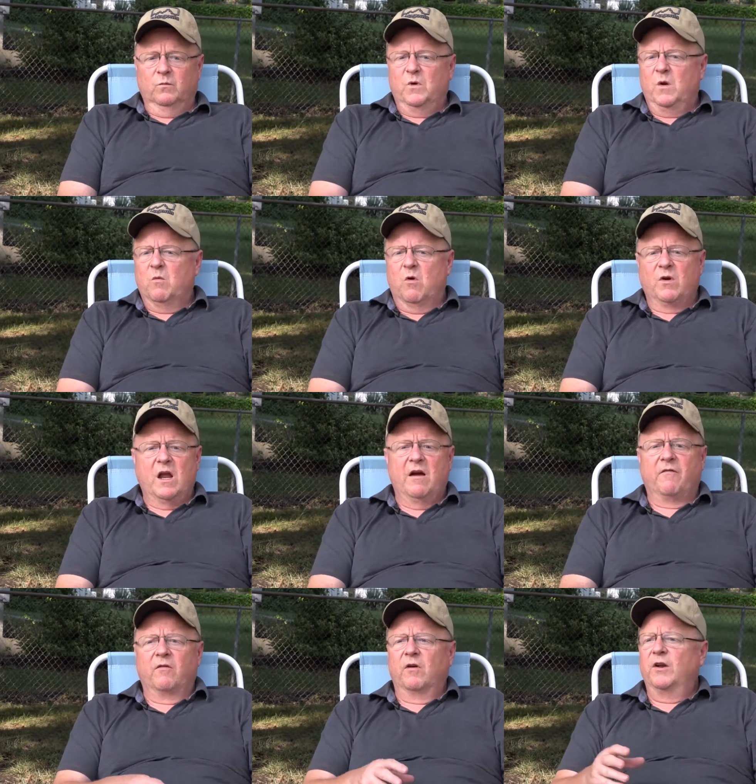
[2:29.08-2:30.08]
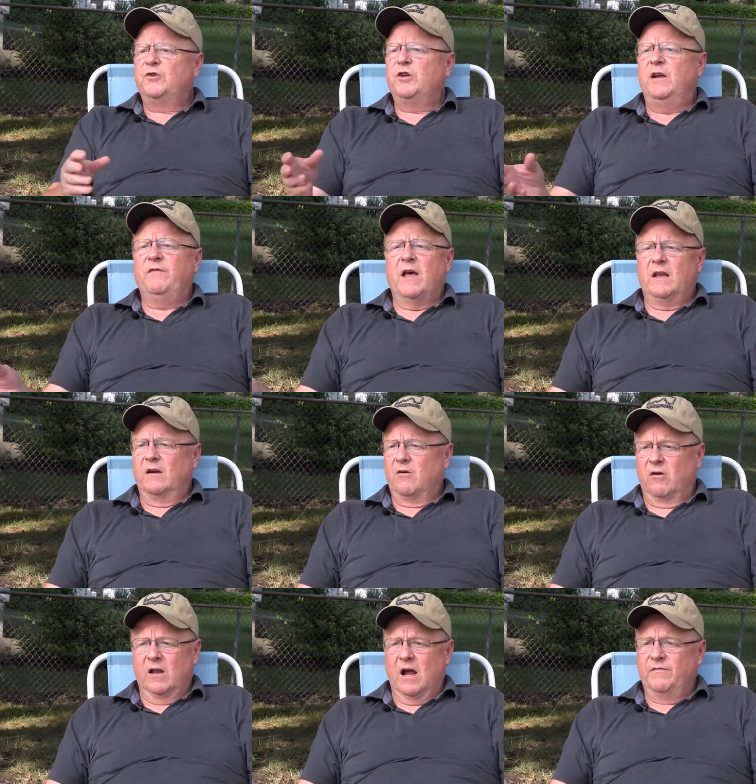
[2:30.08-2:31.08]
we won't ever achieve that
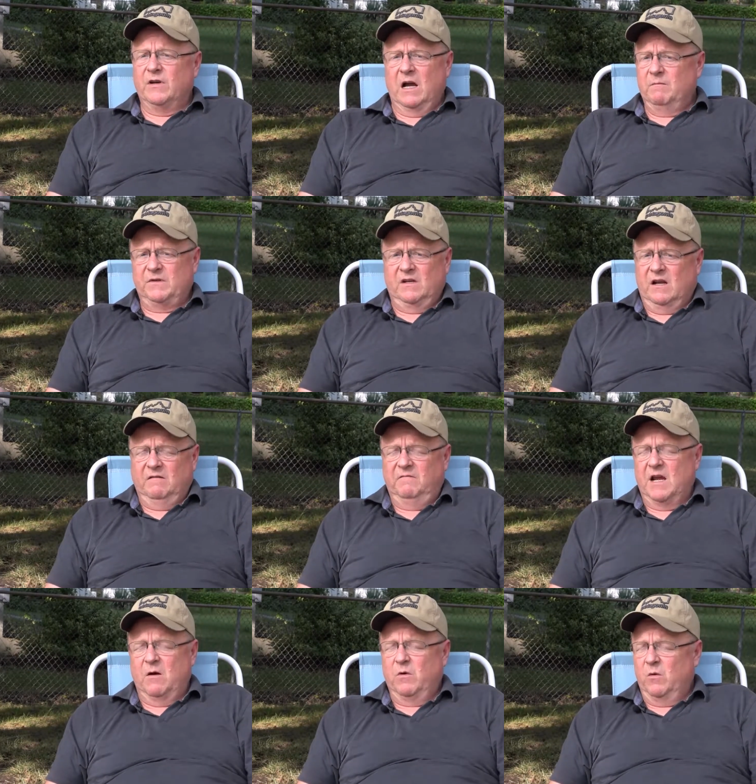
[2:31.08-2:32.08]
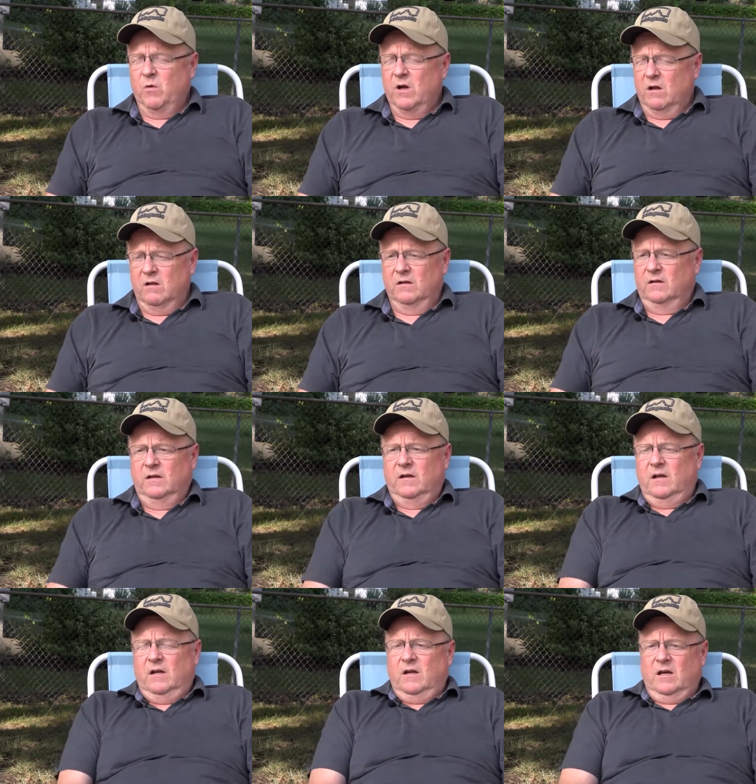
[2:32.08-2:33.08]
in our lifetimes, and I doubt we will.
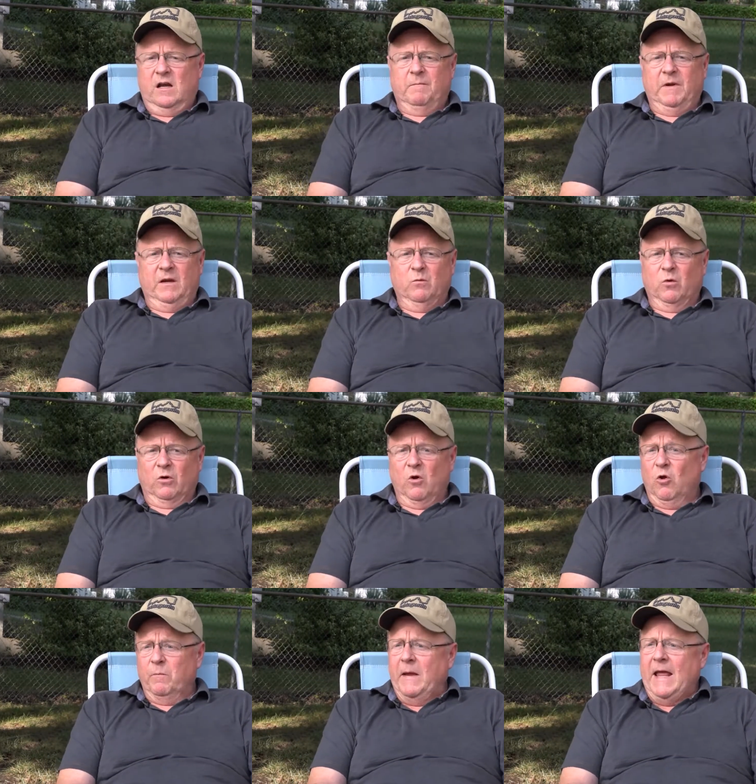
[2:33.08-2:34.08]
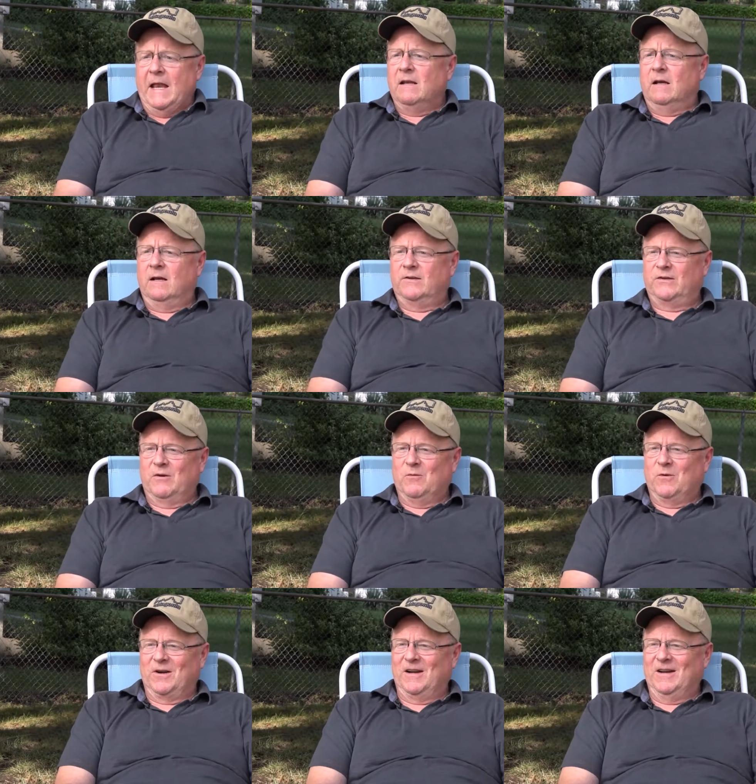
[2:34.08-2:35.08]
I mean, we're old men,
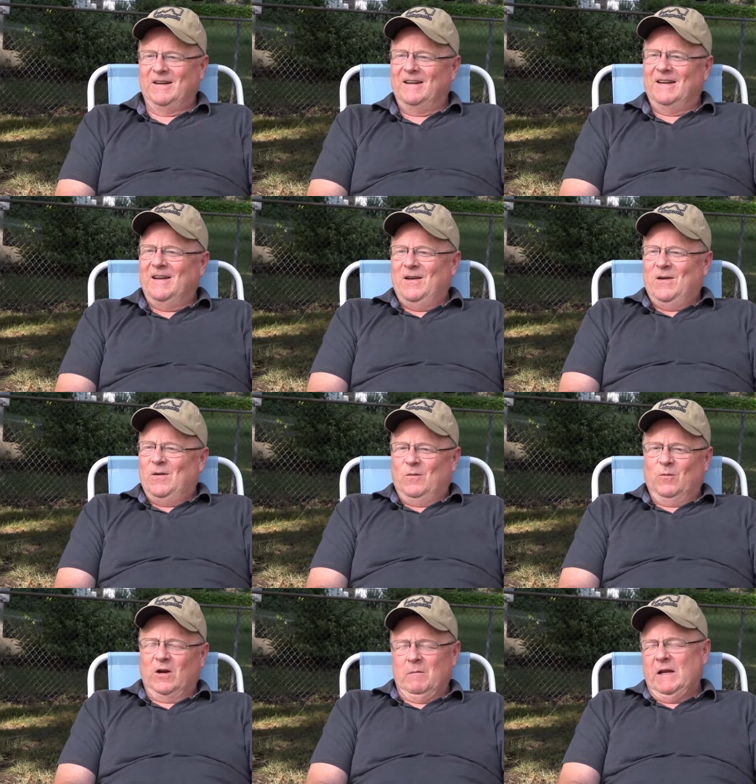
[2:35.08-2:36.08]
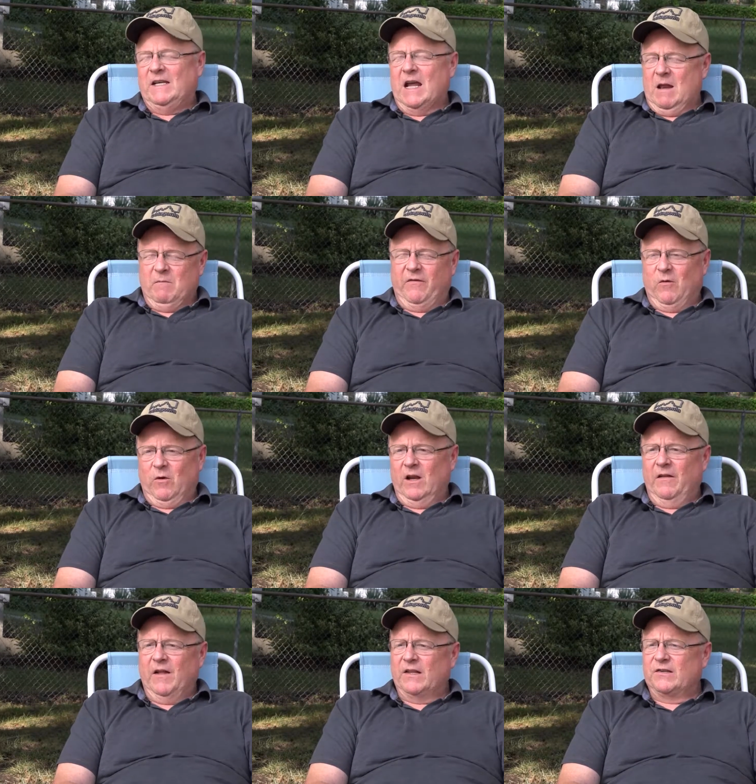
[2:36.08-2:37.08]
so we're gonna we're gonna be dead
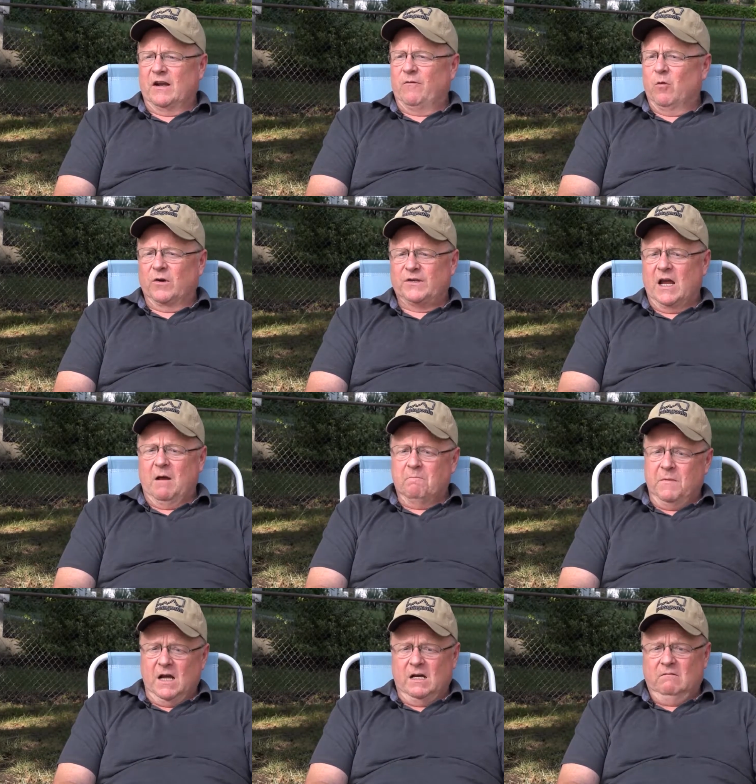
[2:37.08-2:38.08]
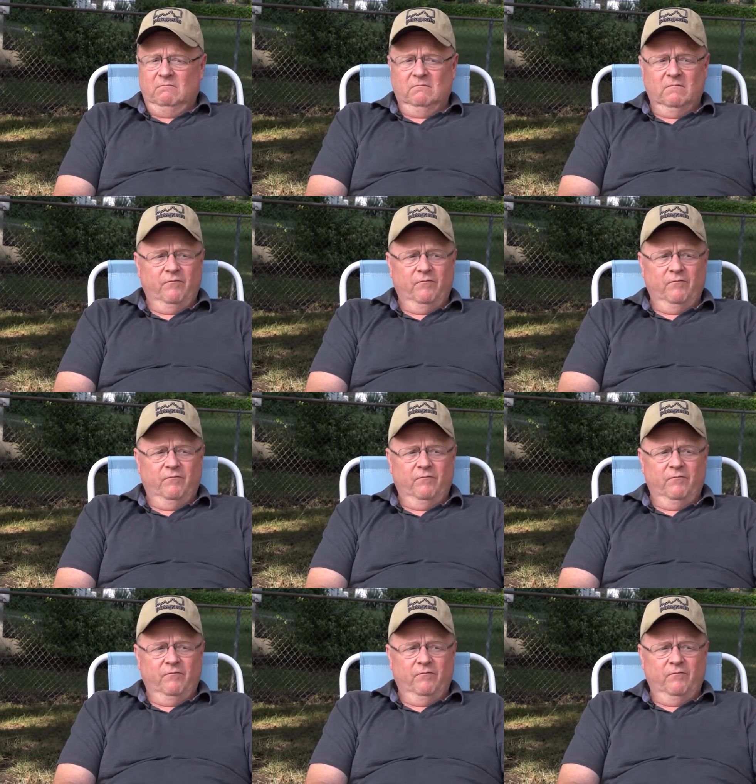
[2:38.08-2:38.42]
before any of that stuff works out. But